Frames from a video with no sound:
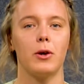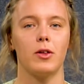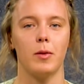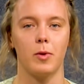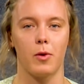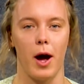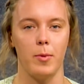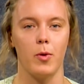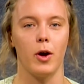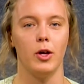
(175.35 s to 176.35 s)
subscribe
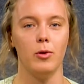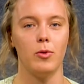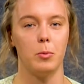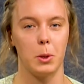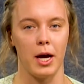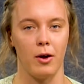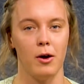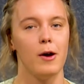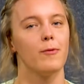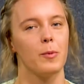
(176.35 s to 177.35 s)
to our YouTube channel
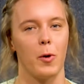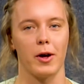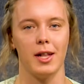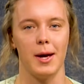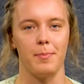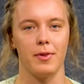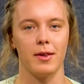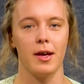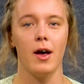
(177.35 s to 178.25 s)
for more clips.